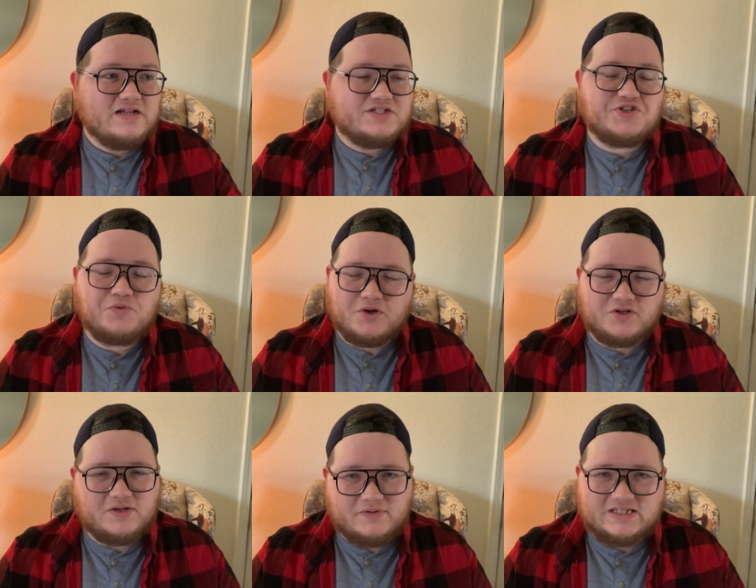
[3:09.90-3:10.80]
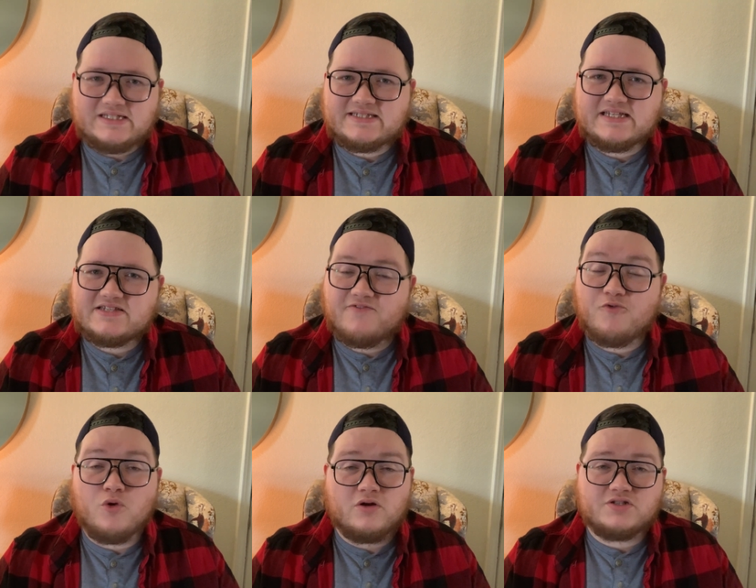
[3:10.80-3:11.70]
do early releases
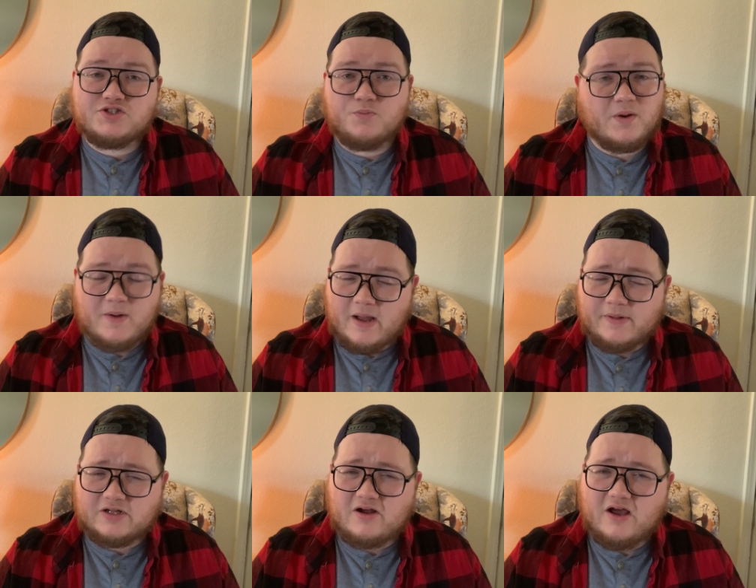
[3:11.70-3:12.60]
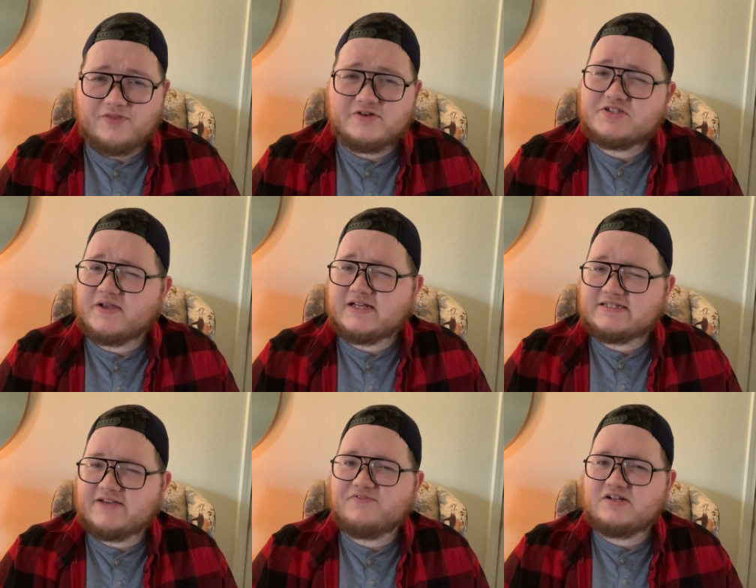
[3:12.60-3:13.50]
for super popular authors. So I could
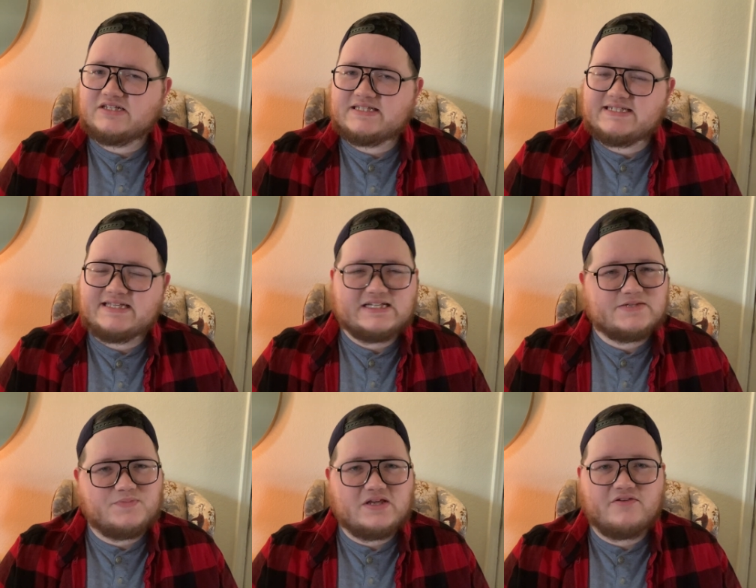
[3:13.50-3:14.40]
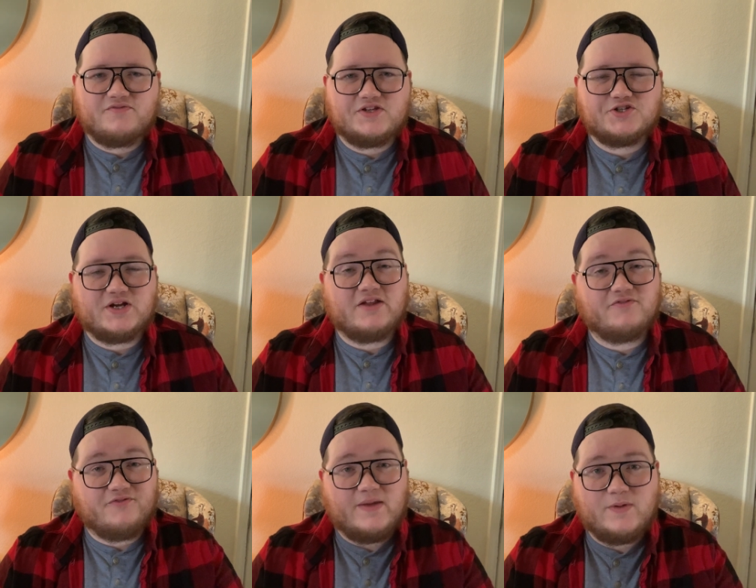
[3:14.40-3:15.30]
definitely see this being featured in
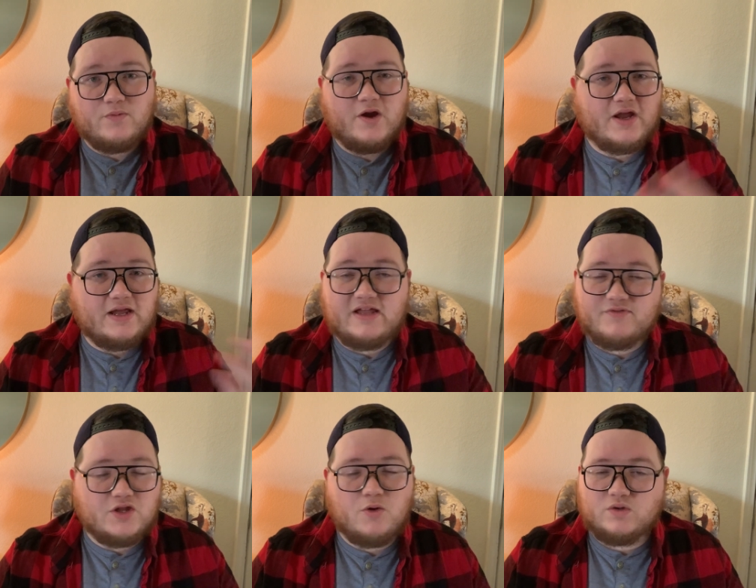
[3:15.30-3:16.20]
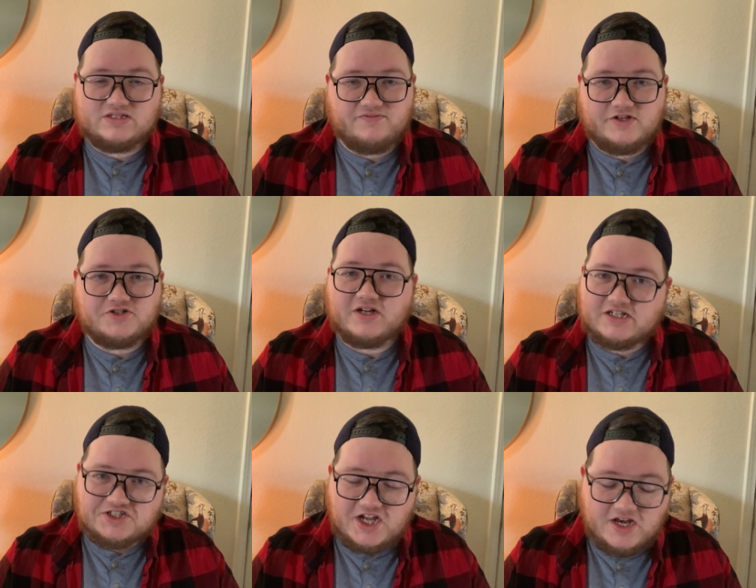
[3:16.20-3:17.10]
February, even though it wasn't featured in
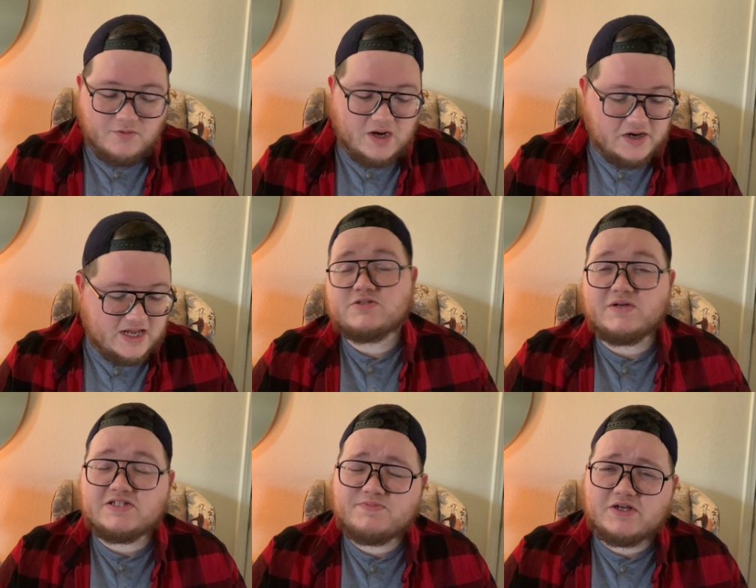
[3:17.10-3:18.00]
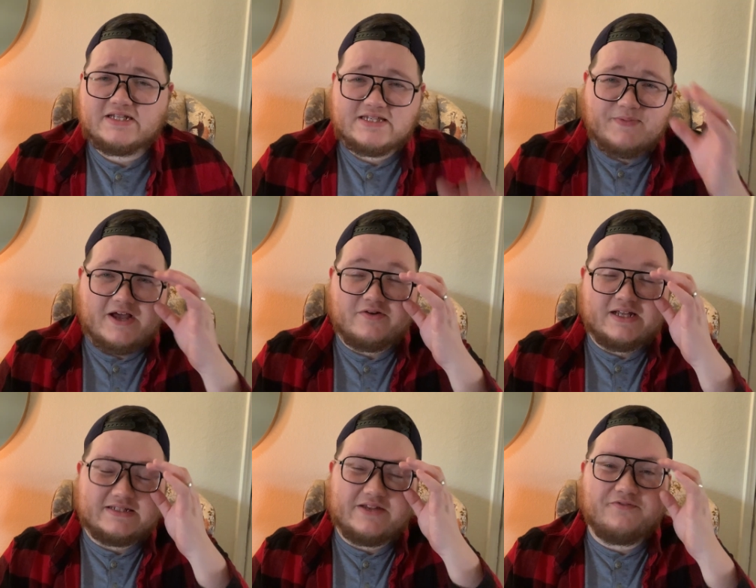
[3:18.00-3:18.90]
January. So what this book is about
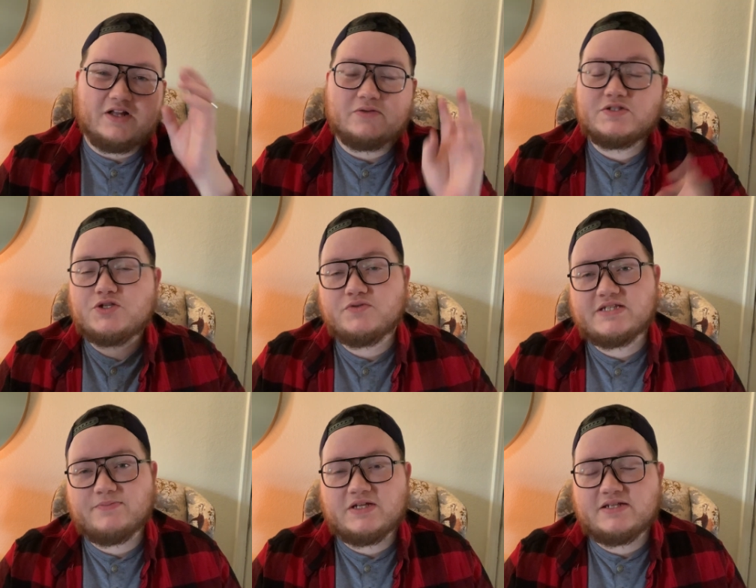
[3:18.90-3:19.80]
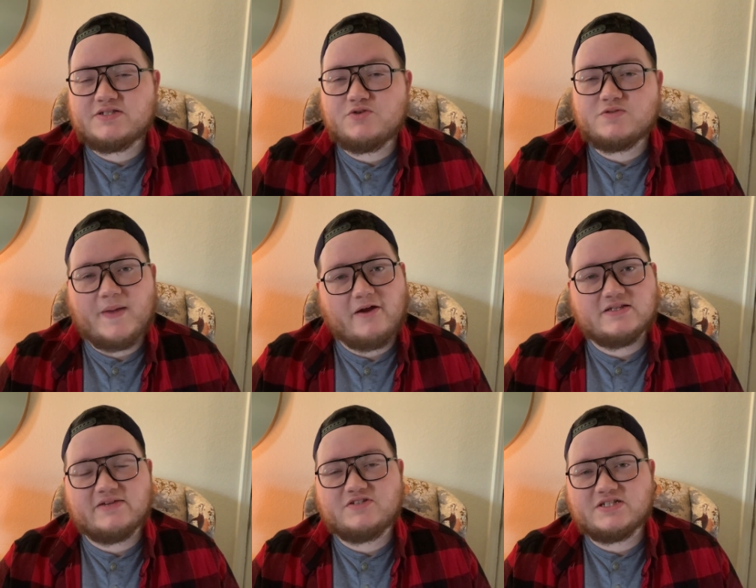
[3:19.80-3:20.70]
is it follows 2 siblings whose
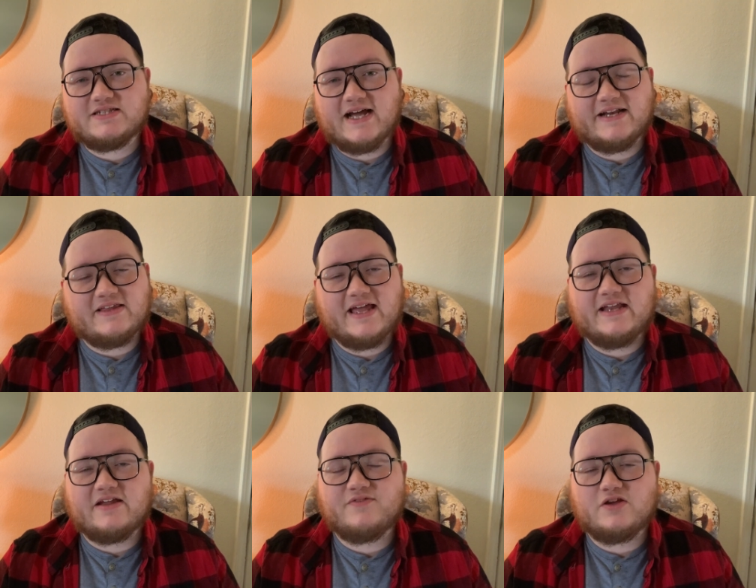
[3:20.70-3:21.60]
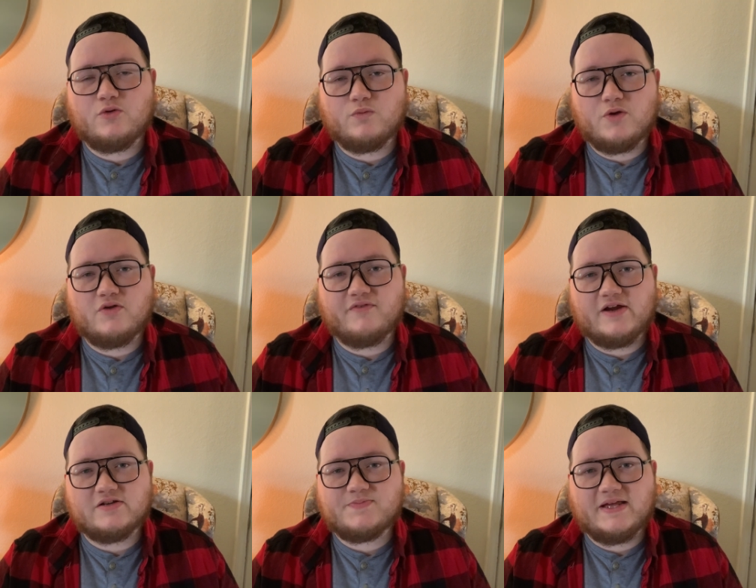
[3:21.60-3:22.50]
parents have just died at the end of the
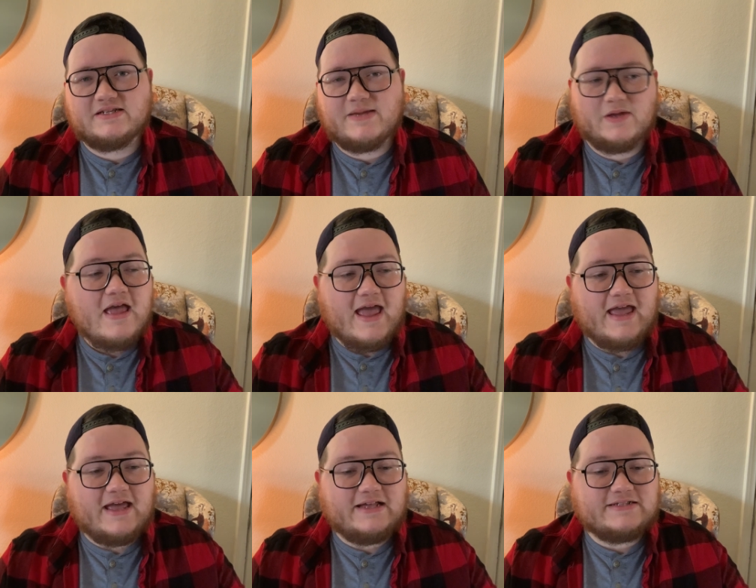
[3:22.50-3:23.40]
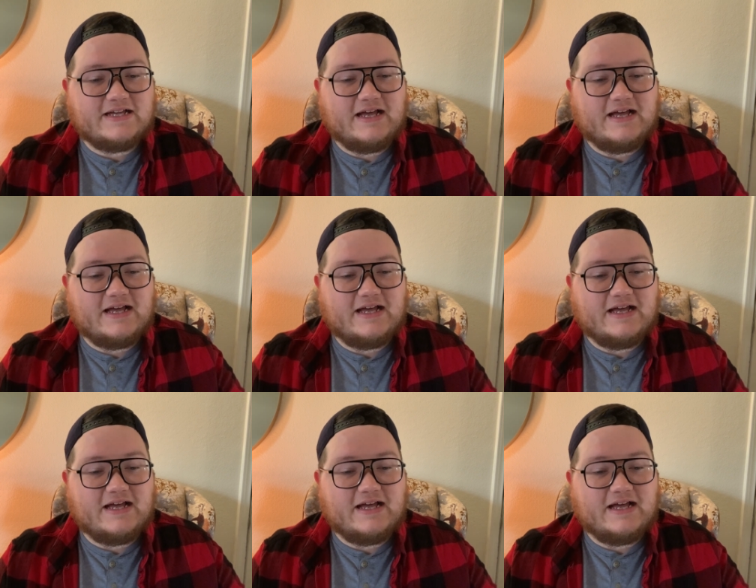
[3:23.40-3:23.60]
coronavirus pandemic. And